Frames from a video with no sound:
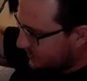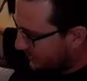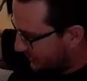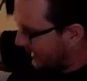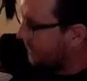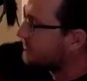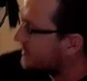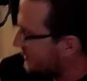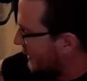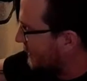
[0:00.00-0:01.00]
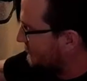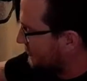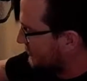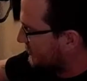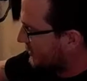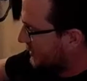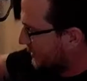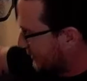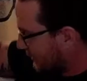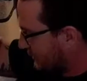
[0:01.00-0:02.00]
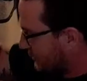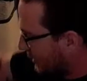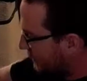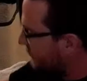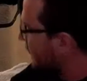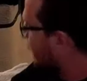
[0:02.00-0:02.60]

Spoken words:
just 1,000 cameras getting covered